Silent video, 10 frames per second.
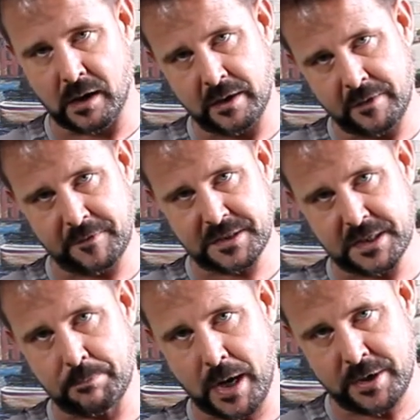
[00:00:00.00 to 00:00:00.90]
if it's a
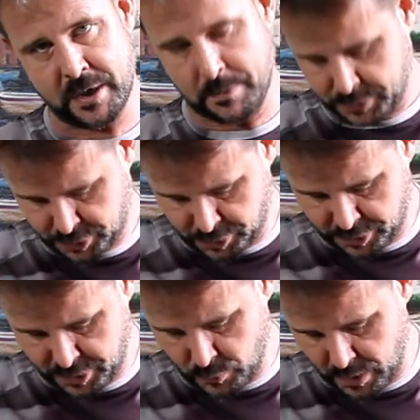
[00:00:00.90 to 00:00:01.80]
button-up
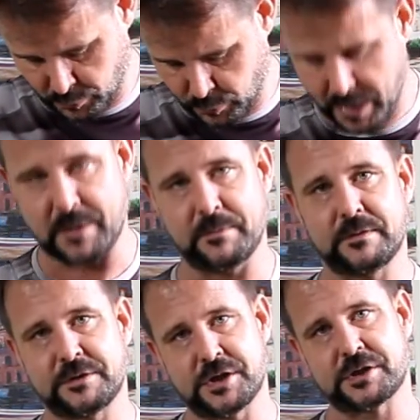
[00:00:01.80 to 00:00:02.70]
shirt, you want to
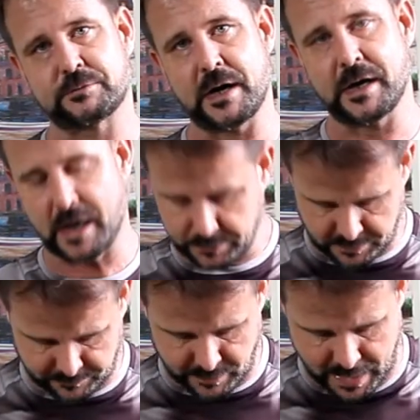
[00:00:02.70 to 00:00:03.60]
just run it out the
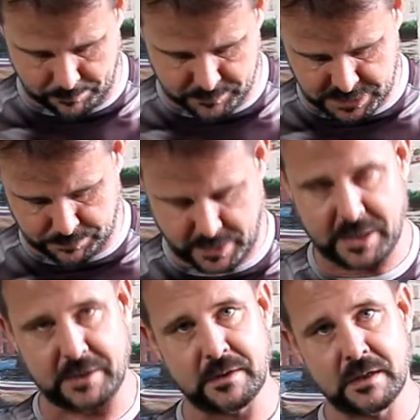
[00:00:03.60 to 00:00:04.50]
flap, just pin
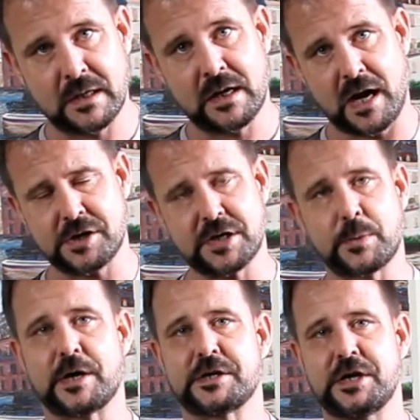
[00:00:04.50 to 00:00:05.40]
it. I usually
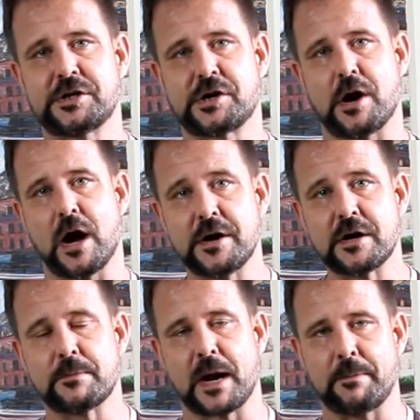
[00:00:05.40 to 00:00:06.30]
wear a t-shirt
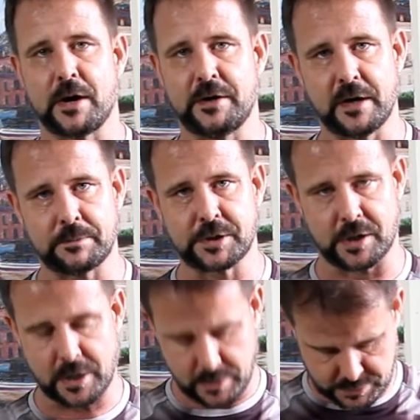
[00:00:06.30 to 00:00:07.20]
under my button-up
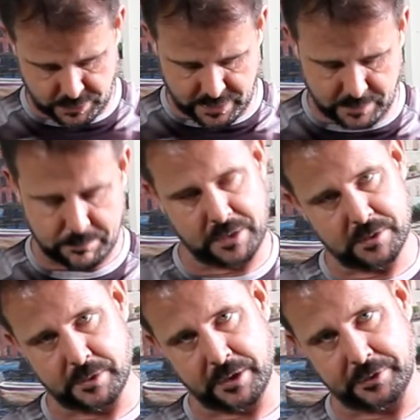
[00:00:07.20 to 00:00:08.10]
shirt so I can pin the
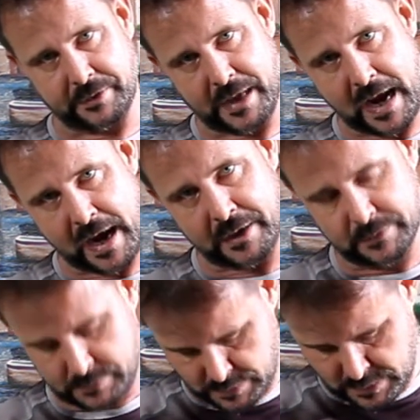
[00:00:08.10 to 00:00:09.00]
reel to that,
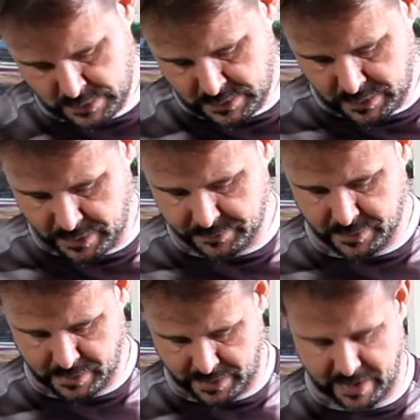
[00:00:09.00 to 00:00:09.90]
and then
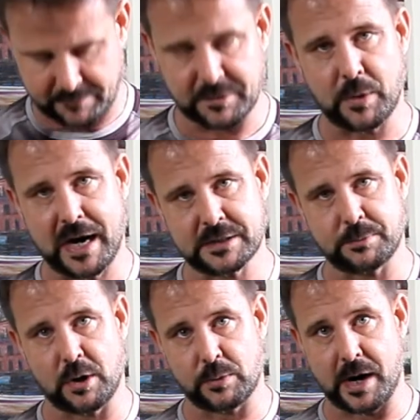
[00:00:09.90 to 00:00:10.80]
I have the wax
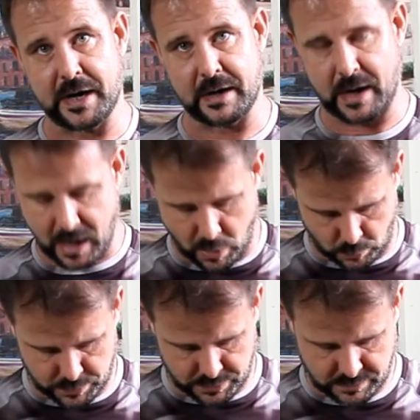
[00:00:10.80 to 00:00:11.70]
ball running
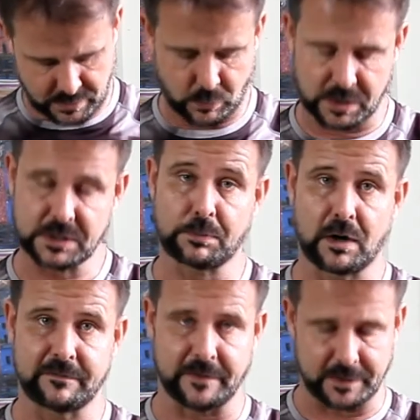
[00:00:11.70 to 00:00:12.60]
out, and it works
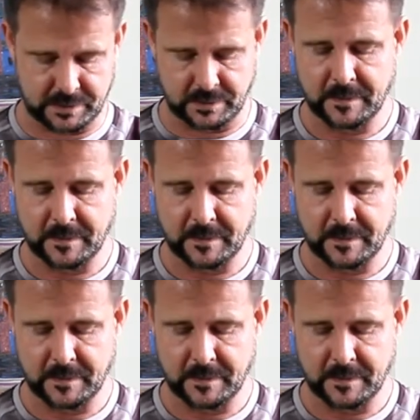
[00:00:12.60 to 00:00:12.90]
perfect.